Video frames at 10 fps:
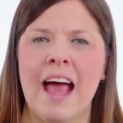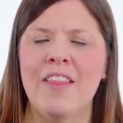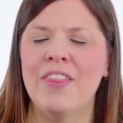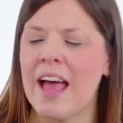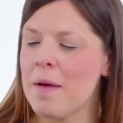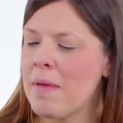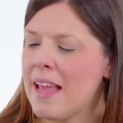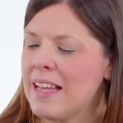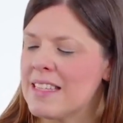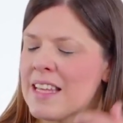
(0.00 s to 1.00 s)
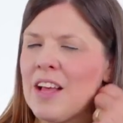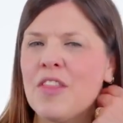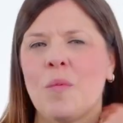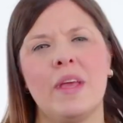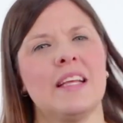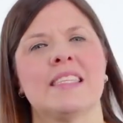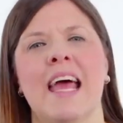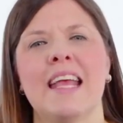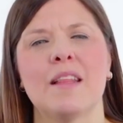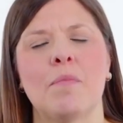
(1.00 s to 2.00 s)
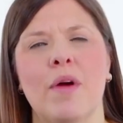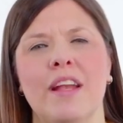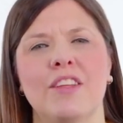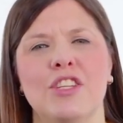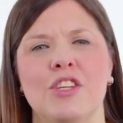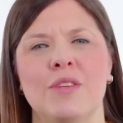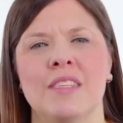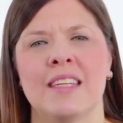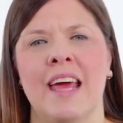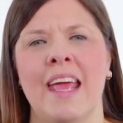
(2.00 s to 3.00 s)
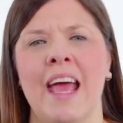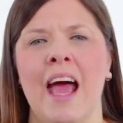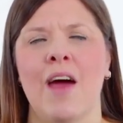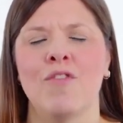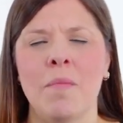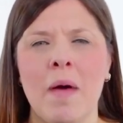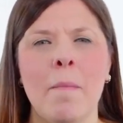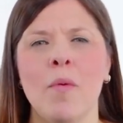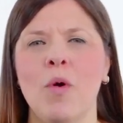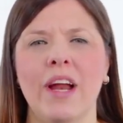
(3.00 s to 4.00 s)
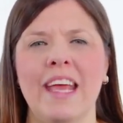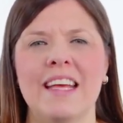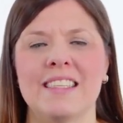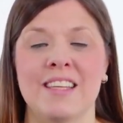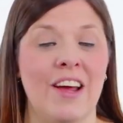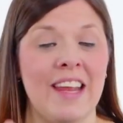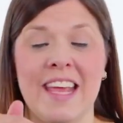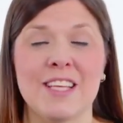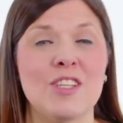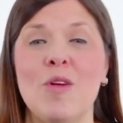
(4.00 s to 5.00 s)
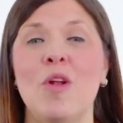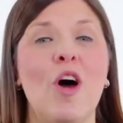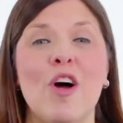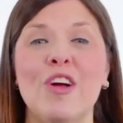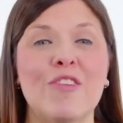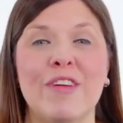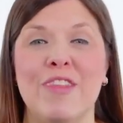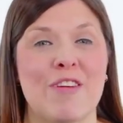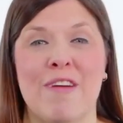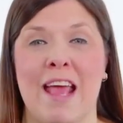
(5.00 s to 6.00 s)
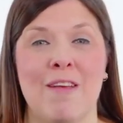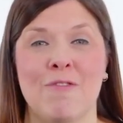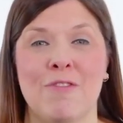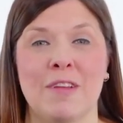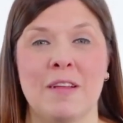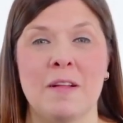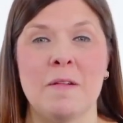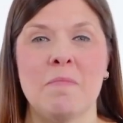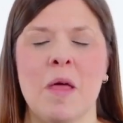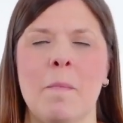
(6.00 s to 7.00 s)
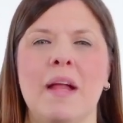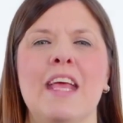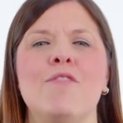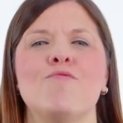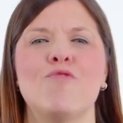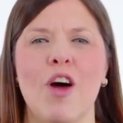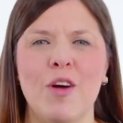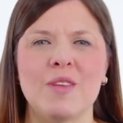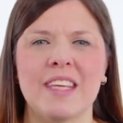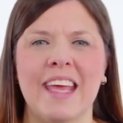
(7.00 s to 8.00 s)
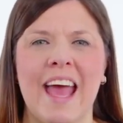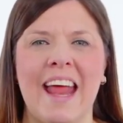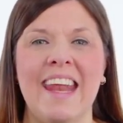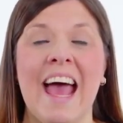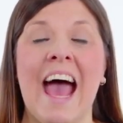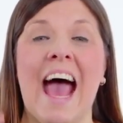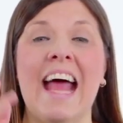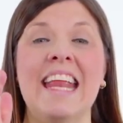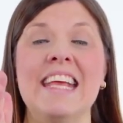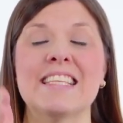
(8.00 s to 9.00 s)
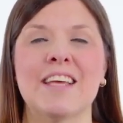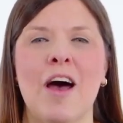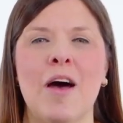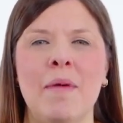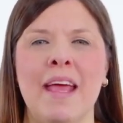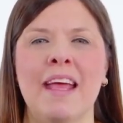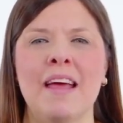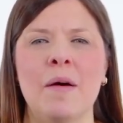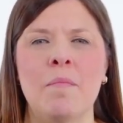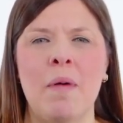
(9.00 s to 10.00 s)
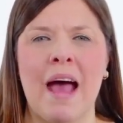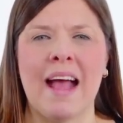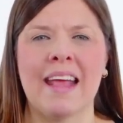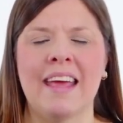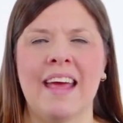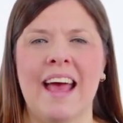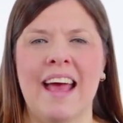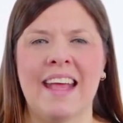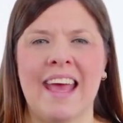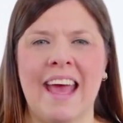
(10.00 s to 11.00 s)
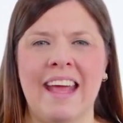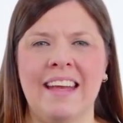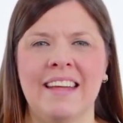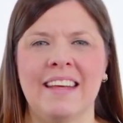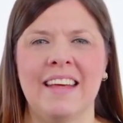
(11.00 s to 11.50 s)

And that means that we can take the bread and the juice today and remember what he has done. He's no longer in the grave, but he rose again and he's coming back again.